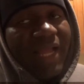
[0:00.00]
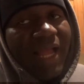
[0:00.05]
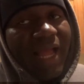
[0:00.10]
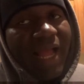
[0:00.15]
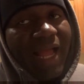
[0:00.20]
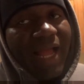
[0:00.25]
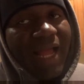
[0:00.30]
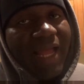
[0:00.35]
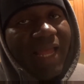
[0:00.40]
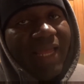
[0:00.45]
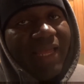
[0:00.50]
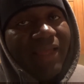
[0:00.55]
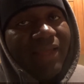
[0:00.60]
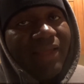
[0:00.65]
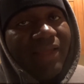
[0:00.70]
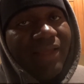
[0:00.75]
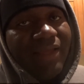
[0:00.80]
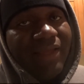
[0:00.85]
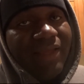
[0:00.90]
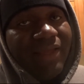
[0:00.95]

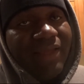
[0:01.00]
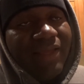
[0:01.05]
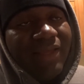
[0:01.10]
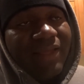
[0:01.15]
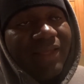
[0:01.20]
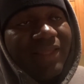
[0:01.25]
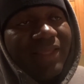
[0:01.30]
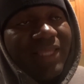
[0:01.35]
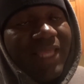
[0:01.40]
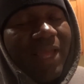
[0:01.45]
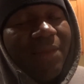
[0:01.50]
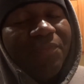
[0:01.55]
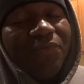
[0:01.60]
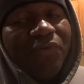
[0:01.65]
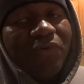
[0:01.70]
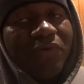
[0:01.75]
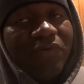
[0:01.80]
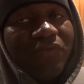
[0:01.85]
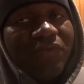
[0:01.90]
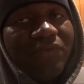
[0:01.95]
I
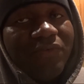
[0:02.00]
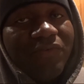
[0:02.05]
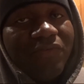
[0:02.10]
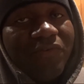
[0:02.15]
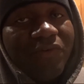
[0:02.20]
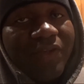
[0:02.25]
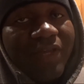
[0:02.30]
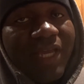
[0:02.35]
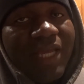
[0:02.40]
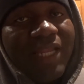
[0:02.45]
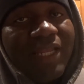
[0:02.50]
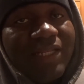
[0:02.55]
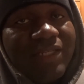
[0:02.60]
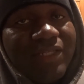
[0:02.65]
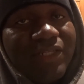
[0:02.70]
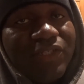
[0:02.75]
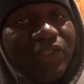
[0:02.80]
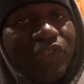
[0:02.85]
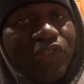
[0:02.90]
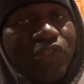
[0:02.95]
kept on
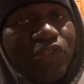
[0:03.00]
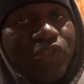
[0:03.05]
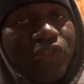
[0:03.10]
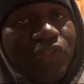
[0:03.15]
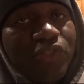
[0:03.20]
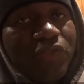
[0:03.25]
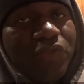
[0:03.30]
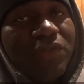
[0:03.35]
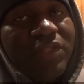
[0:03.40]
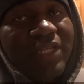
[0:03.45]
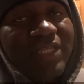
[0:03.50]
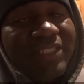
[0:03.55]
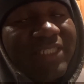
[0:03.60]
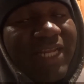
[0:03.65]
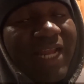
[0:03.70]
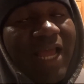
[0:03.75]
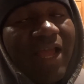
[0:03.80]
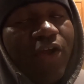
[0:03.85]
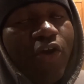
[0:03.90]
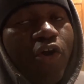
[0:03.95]
forgetting to do this
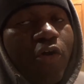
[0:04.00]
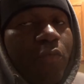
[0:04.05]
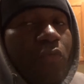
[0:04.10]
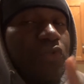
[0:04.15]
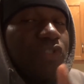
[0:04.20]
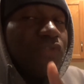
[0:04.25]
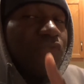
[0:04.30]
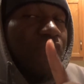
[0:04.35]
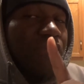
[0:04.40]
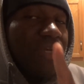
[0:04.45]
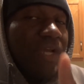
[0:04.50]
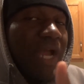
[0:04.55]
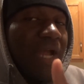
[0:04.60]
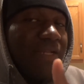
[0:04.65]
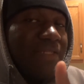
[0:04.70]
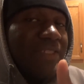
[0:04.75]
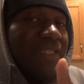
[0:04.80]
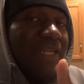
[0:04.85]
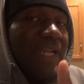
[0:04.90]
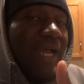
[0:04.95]
and I almost
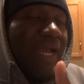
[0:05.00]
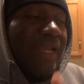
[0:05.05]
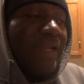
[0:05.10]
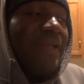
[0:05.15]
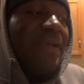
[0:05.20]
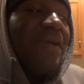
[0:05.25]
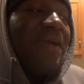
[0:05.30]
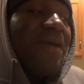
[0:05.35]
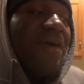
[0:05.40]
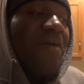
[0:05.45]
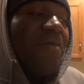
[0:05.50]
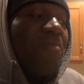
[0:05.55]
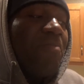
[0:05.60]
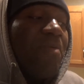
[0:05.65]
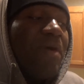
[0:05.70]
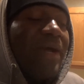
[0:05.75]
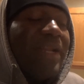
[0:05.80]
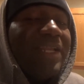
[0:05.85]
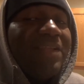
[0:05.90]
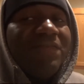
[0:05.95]
forgot tonight.
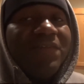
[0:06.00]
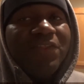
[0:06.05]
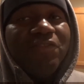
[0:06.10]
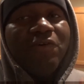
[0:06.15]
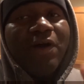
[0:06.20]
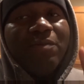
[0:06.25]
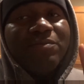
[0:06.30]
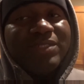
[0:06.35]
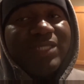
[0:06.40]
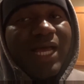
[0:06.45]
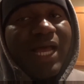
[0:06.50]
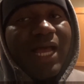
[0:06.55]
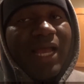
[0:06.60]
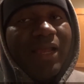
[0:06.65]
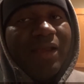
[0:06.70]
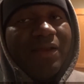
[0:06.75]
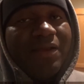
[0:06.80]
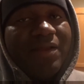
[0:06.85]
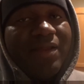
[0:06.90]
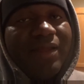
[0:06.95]
But even though I'm
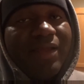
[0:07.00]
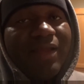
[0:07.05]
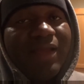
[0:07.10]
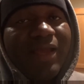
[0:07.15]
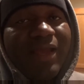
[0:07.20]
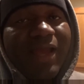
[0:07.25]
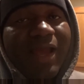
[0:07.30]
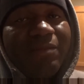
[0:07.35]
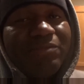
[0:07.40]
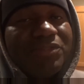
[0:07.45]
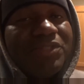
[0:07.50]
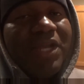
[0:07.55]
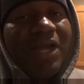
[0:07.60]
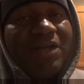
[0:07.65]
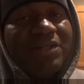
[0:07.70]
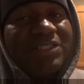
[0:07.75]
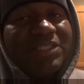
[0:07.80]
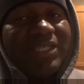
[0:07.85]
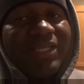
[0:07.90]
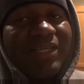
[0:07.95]
tired, I'm
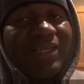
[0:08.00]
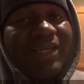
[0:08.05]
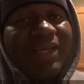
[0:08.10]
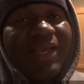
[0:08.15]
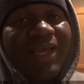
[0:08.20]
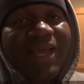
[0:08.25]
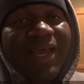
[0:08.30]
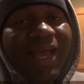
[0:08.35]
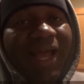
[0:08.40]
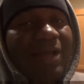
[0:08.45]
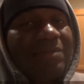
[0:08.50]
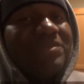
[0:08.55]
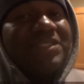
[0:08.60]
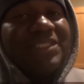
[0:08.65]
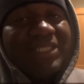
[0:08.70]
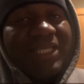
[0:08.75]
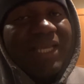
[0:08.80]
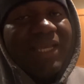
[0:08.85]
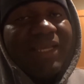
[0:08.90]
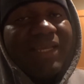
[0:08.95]
drowsy, I'm
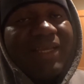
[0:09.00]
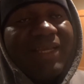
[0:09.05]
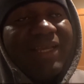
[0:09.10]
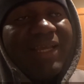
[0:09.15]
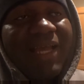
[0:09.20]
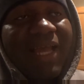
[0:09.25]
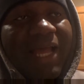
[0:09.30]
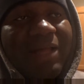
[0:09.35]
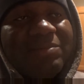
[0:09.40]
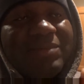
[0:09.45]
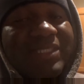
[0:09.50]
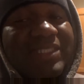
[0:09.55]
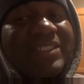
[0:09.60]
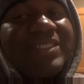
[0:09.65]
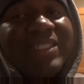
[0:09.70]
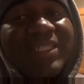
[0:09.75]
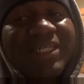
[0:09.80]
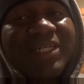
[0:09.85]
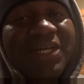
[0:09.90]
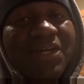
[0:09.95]
sick, I'm
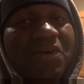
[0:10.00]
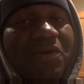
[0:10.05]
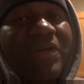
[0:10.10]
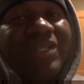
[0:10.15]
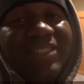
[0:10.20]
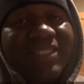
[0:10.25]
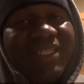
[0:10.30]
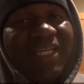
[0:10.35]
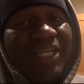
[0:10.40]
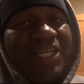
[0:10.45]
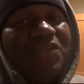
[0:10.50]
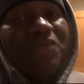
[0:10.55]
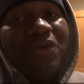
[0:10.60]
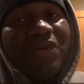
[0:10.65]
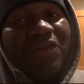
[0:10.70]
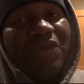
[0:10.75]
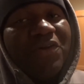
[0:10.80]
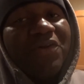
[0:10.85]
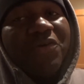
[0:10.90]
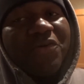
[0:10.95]
still gonna go and take
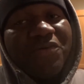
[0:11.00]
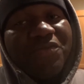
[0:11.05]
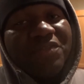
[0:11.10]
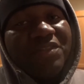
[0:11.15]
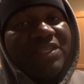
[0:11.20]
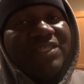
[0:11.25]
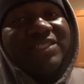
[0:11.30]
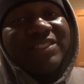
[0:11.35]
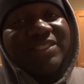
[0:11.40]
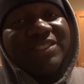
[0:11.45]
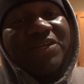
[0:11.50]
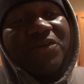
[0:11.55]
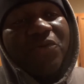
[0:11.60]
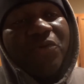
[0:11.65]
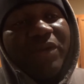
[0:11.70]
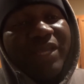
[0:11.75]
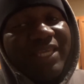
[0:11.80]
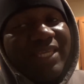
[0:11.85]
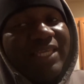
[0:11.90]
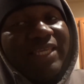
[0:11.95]
you along on this
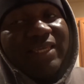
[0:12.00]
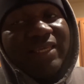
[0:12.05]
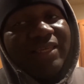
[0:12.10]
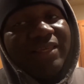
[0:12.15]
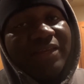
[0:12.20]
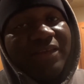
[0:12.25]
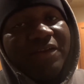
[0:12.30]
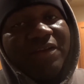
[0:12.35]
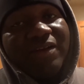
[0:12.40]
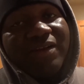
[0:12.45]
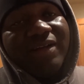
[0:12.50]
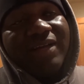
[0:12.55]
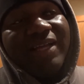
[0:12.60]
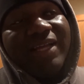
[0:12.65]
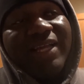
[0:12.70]
quickie here.